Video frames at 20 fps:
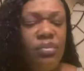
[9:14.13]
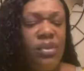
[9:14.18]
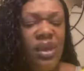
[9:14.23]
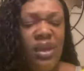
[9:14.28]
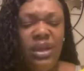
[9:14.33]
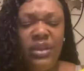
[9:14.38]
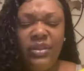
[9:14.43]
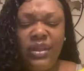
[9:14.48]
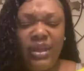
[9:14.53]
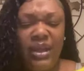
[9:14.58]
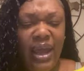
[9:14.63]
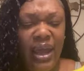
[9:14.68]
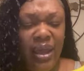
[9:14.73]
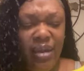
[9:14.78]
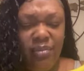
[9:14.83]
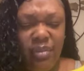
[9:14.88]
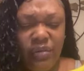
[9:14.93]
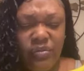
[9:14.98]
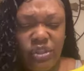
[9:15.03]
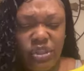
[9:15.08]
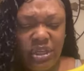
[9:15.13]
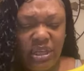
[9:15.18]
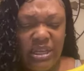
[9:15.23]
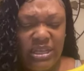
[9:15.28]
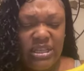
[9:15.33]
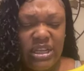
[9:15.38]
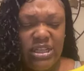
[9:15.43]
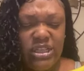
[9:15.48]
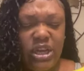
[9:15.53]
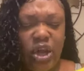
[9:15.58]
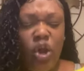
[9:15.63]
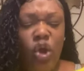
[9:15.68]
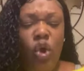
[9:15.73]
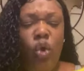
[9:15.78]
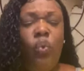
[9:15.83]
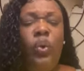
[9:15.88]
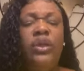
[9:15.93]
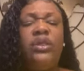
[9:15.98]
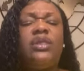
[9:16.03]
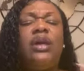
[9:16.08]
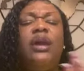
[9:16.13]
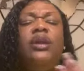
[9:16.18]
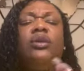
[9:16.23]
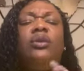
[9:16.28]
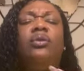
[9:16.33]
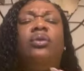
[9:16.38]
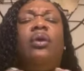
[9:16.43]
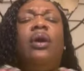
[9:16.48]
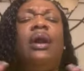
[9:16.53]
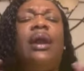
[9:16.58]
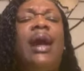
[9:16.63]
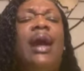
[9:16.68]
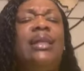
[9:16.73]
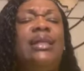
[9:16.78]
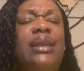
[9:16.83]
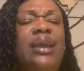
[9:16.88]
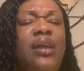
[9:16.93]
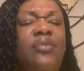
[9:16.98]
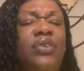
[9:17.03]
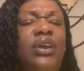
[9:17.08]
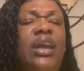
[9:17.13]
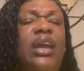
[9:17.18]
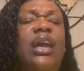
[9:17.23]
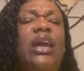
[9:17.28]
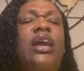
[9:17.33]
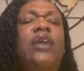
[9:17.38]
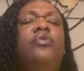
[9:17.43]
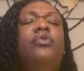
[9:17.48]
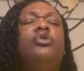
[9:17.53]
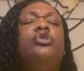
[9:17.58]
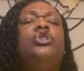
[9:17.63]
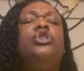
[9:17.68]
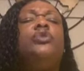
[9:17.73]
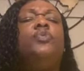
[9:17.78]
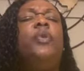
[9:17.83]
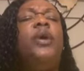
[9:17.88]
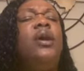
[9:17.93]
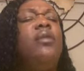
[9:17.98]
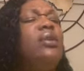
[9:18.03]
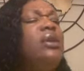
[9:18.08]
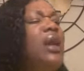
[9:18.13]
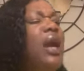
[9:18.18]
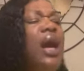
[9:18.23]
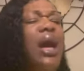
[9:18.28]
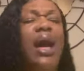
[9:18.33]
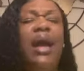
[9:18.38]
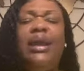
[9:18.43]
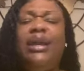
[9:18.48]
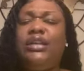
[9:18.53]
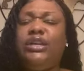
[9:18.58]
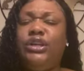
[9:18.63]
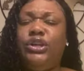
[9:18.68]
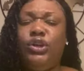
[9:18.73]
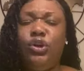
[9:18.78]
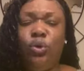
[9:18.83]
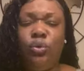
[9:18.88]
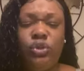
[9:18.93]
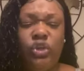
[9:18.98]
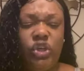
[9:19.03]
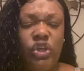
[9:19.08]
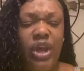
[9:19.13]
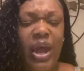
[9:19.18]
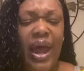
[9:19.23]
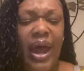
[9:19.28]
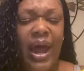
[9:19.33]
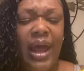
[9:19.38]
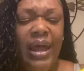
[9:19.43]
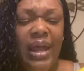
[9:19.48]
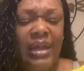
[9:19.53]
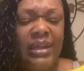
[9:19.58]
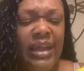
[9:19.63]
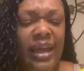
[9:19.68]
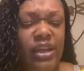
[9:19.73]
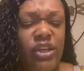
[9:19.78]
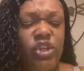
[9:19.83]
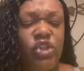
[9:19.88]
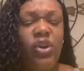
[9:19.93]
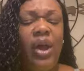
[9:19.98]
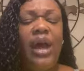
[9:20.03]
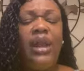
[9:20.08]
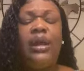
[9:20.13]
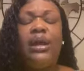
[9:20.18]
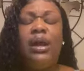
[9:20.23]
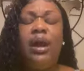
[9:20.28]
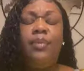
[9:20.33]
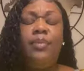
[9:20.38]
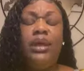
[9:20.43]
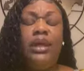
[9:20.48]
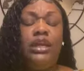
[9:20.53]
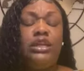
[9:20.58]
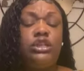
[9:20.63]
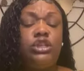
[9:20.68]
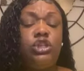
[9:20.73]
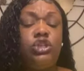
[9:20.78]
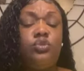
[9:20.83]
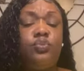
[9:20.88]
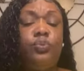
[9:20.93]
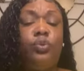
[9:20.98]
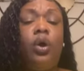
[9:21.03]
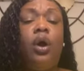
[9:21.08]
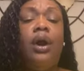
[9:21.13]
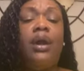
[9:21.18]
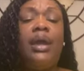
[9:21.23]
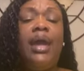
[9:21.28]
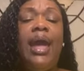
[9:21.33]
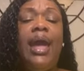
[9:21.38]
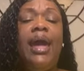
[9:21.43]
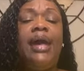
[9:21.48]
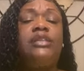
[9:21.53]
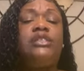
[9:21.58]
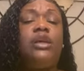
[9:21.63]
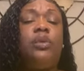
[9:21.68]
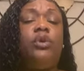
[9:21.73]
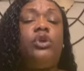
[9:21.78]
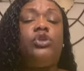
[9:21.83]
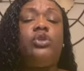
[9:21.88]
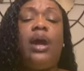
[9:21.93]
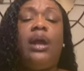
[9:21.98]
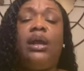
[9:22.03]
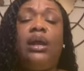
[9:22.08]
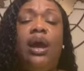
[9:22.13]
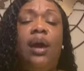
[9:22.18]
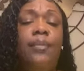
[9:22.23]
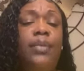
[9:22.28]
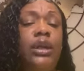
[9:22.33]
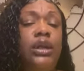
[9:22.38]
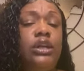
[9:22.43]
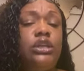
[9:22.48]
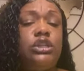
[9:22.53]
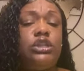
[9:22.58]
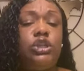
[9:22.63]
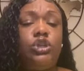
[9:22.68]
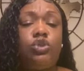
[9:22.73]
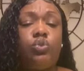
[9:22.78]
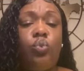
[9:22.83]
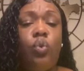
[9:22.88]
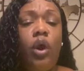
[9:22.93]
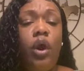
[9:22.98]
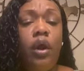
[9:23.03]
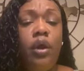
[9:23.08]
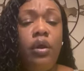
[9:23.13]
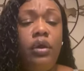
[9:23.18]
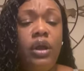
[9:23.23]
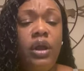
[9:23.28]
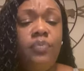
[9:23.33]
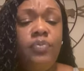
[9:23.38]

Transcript: in the name of Jesus. Uh, we thank you, Lord God, that every evil spirit, Ayadidiosha, oh, that is trying to come against this broadcast, that would try to come against His word,